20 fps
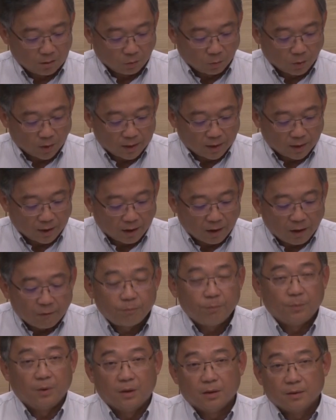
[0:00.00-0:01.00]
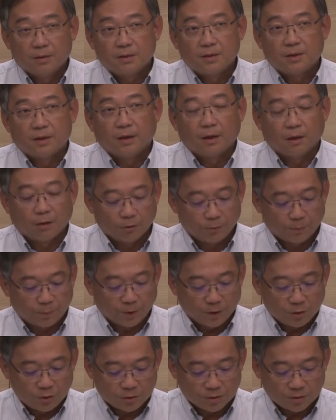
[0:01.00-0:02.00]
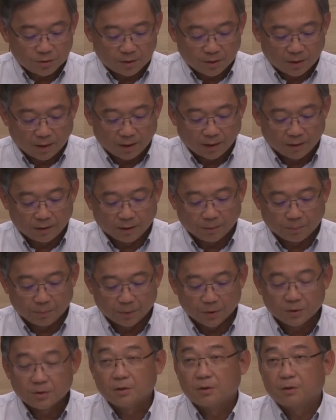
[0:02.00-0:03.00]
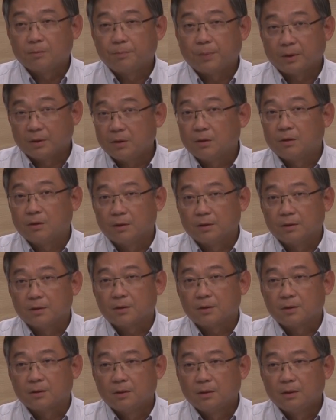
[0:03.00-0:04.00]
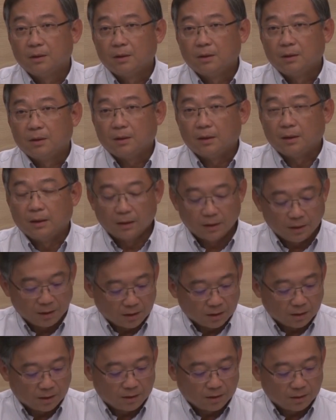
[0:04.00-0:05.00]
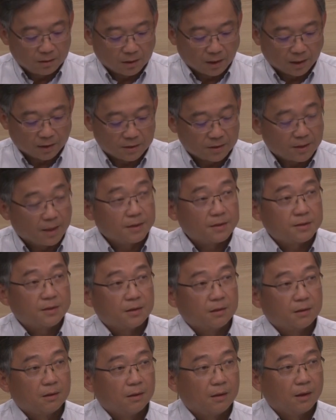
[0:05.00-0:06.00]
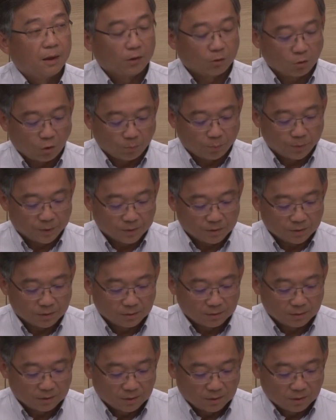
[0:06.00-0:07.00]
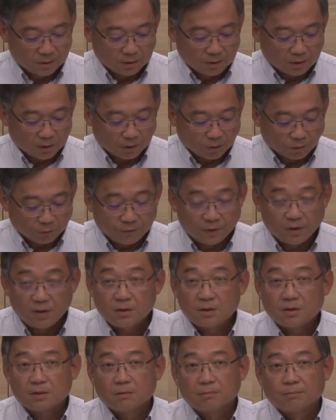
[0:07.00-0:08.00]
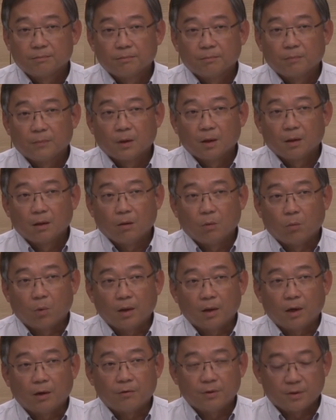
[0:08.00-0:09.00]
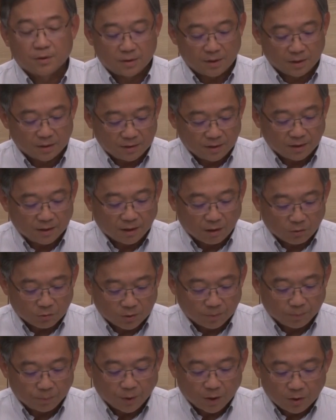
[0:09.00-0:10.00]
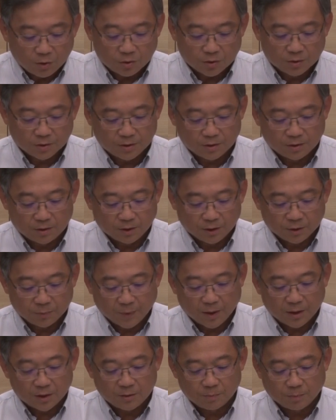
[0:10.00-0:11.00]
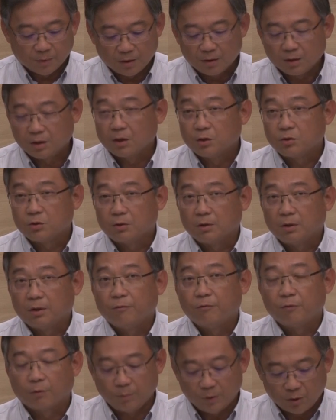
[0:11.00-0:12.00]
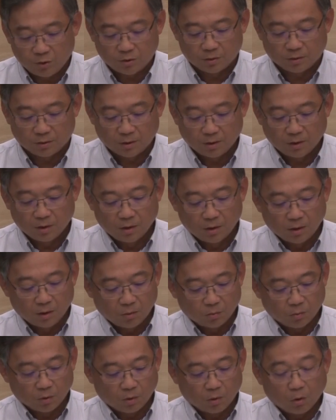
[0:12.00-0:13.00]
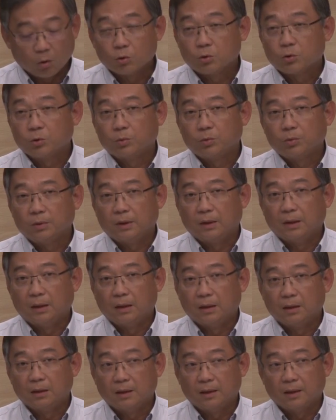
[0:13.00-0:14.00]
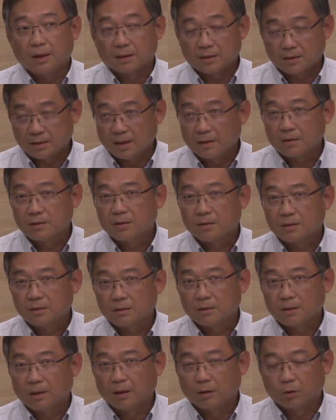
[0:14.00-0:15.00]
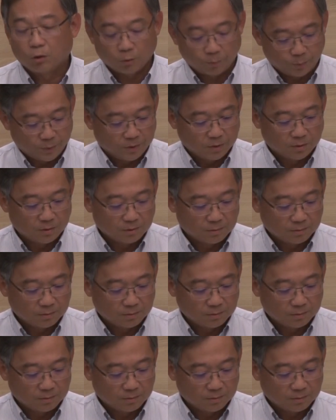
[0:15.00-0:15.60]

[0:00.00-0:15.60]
1.5 million SingHealth patients had their personal particulars illegally accessed and copied. And of these, 160,000 patients' dispensed medication information were also illegally accessed and copied.